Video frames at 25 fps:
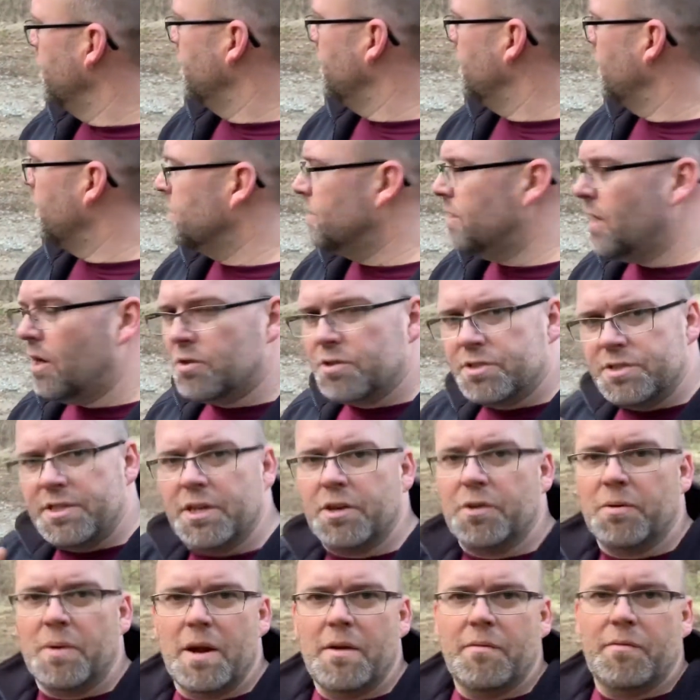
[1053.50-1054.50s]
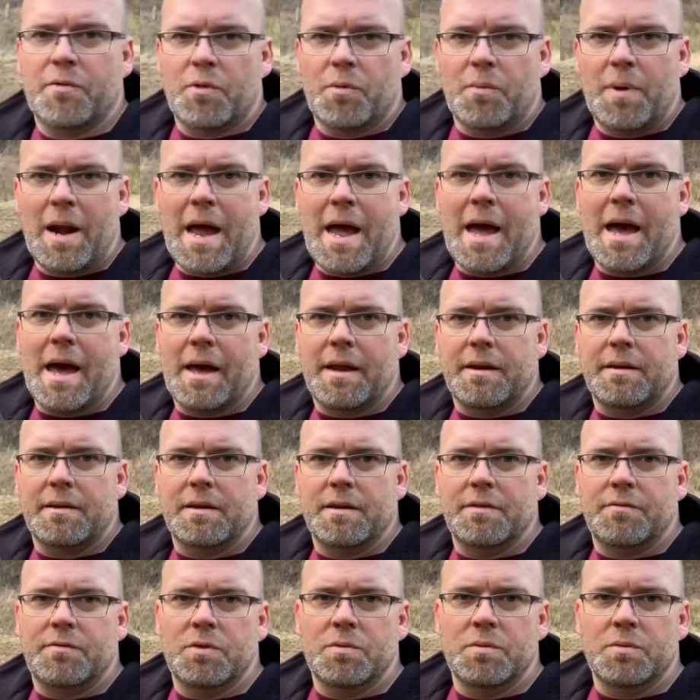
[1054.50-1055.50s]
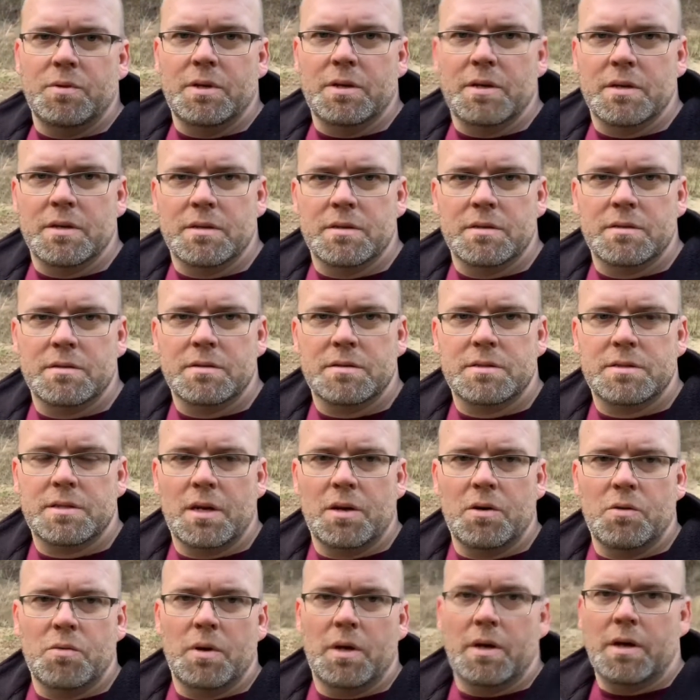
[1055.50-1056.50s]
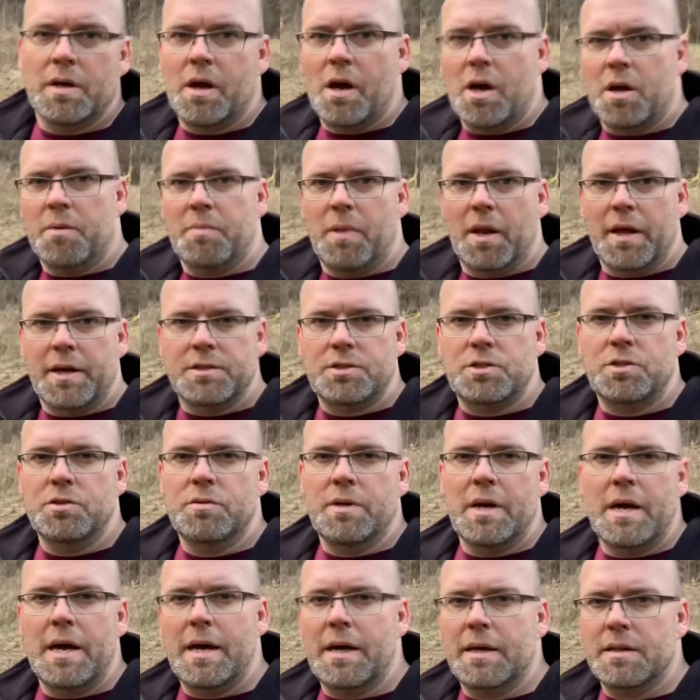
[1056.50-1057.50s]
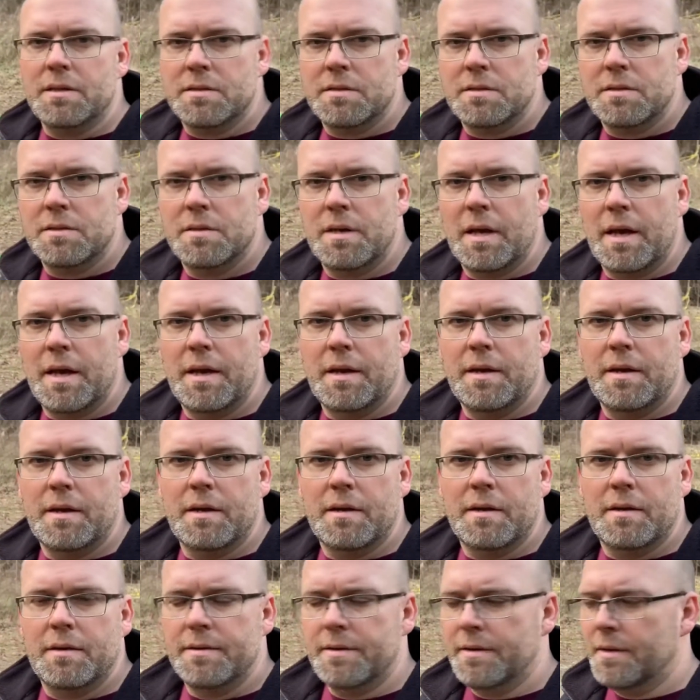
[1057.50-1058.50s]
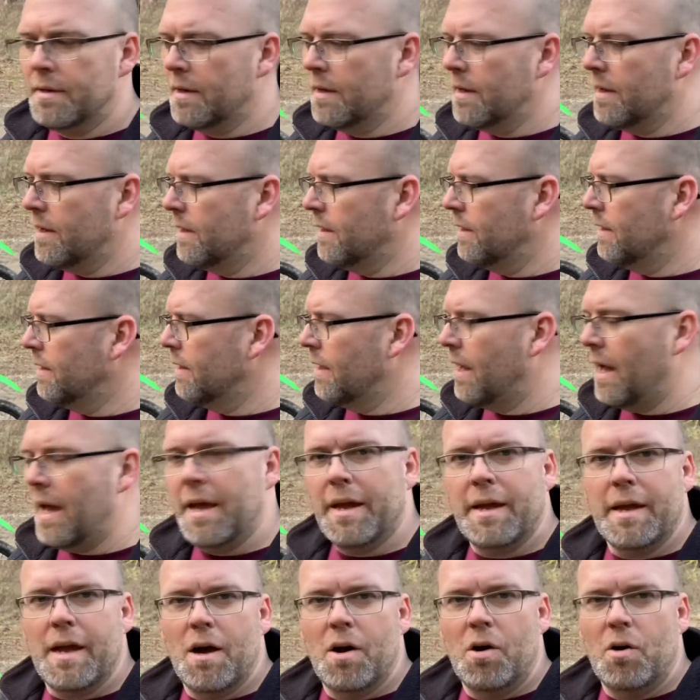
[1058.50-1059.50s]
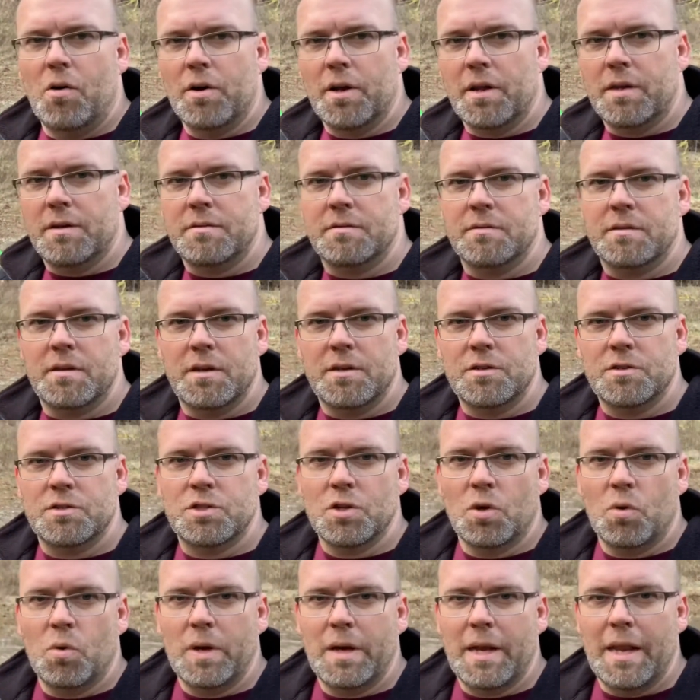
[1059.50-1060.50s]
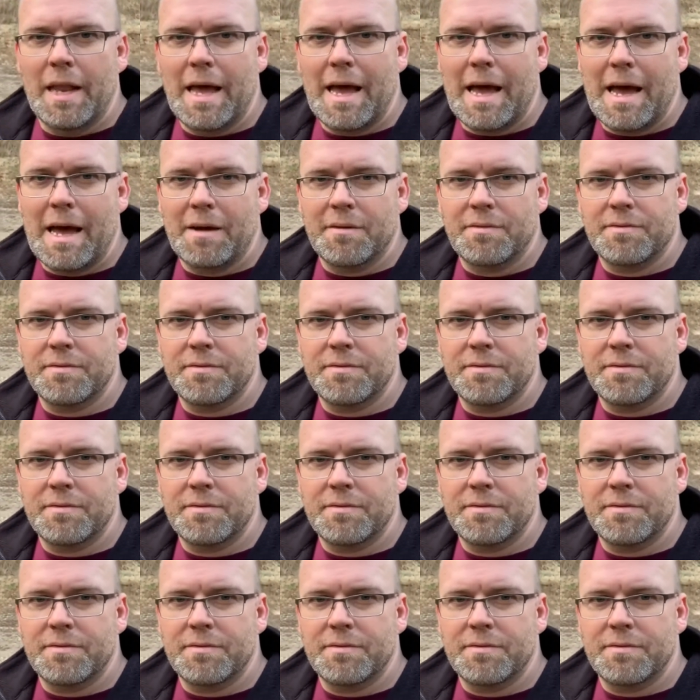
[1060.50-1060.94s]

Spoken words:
y'all stick around for the ride if you would. So God bless you guys, and hang on and enjoy life.